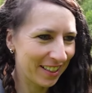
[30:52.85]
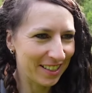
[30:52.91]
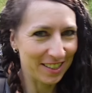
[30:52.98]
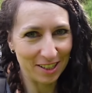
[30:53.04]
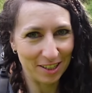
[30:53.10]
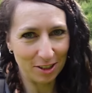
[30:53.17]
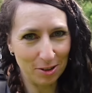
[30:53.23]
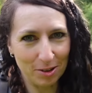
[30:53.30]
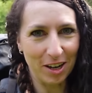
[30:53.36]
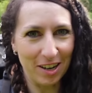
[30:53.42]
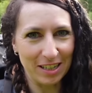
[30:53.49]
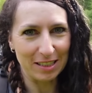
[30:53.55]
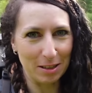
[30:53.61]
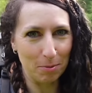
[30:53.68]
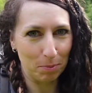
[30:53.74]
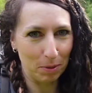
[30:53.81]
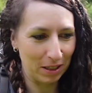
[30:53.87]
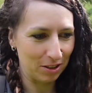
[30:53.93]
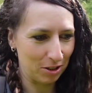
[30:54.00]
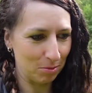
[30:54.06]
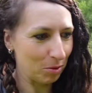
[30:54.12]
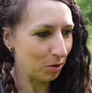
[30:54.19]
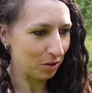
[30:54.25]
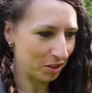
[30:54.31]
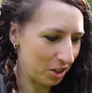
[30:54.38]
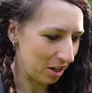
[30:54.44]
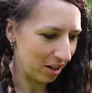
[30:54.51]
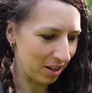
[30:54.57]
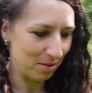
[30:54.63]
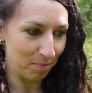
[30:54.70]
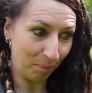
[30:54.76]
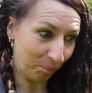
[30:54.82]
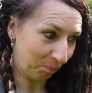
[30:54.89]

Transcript: So you guys that pitch them all the time,